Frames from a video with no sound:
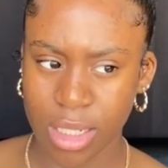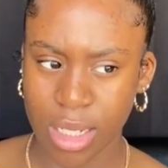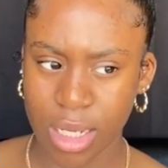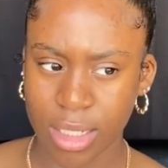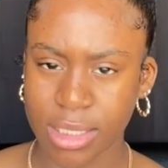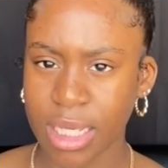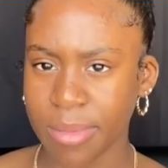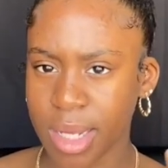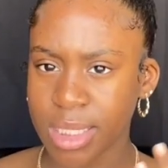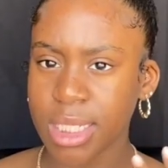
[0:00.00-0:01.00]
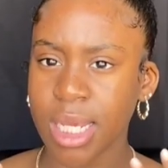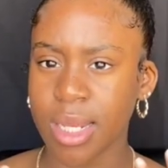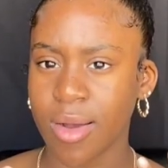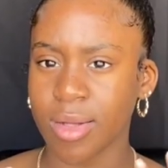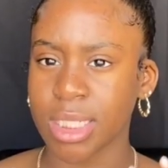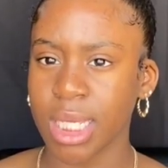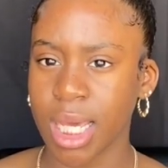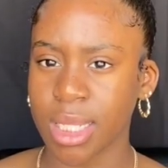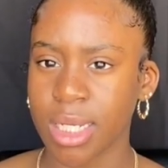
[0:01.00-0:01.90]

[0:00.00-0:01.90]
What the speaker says: I'll say about 10 altogether,